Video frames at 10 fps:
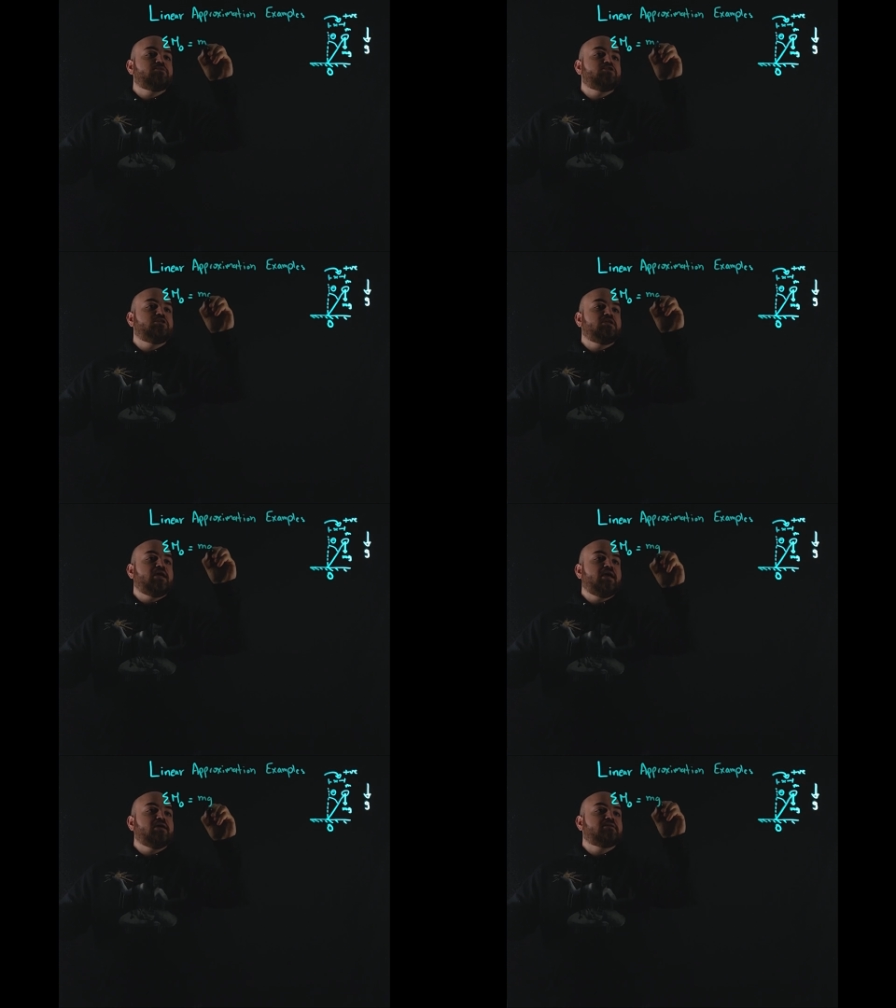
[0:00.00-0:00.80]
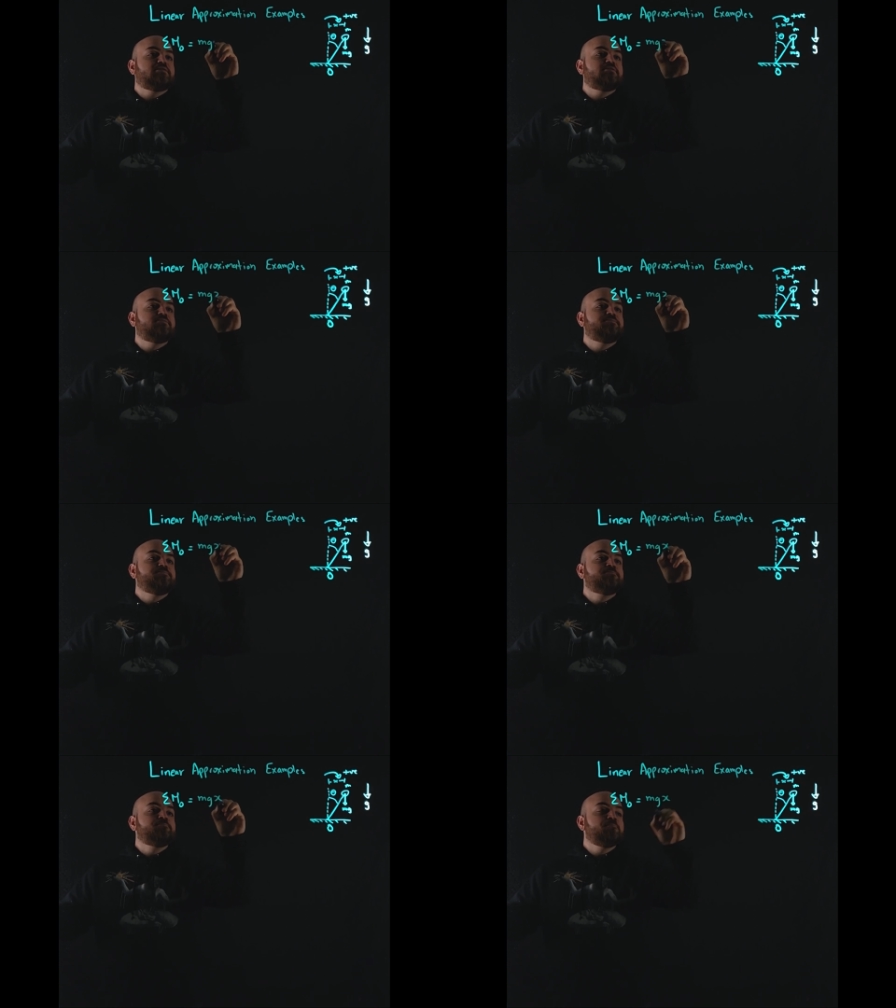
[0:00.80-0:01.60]
mgx.
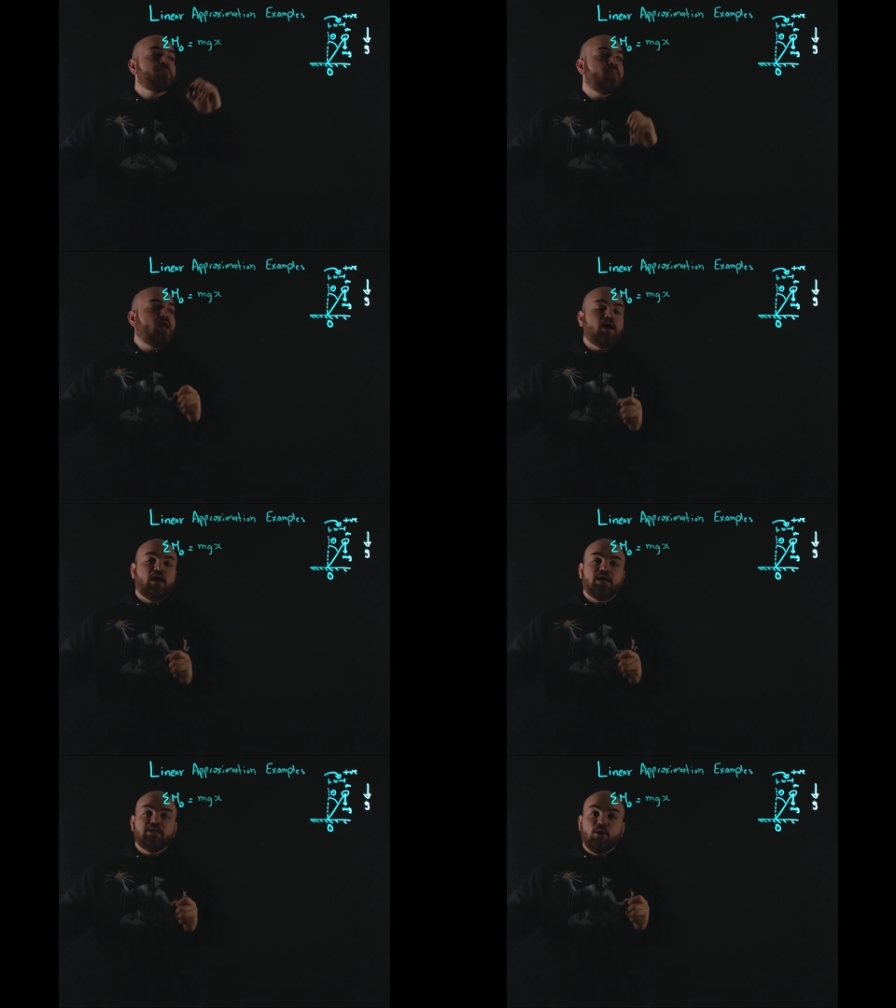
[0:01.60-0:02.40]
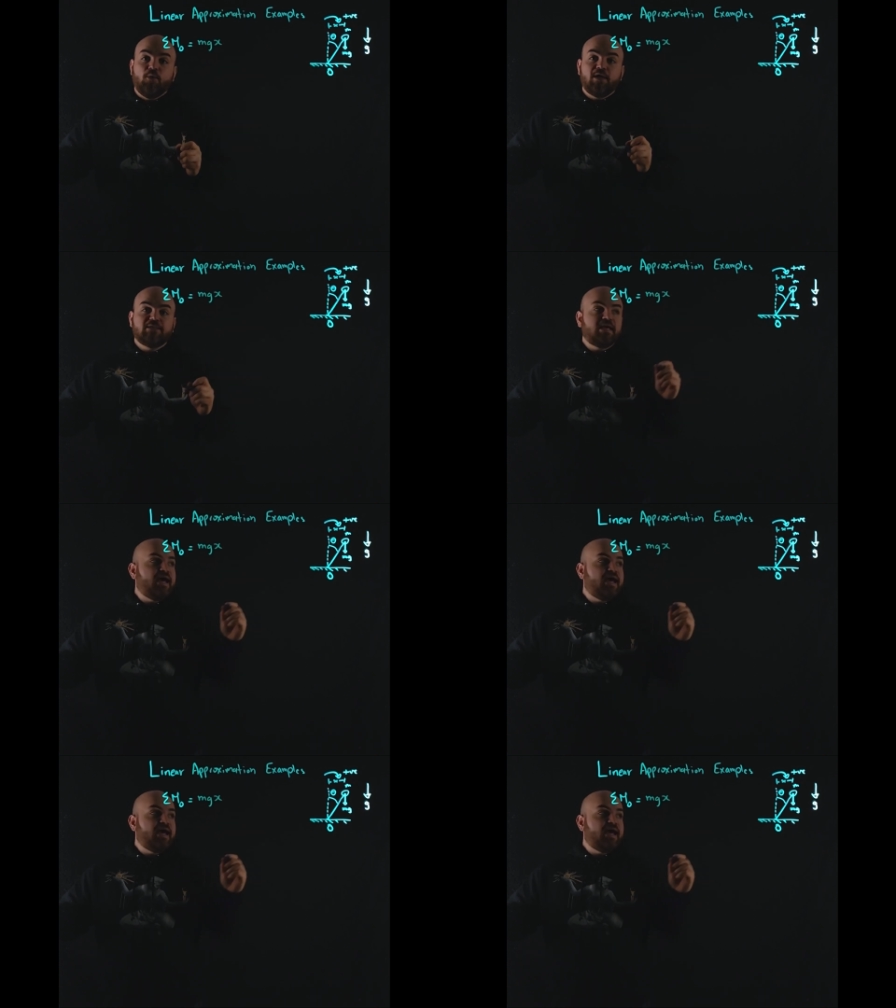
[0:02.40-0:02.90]
Now what is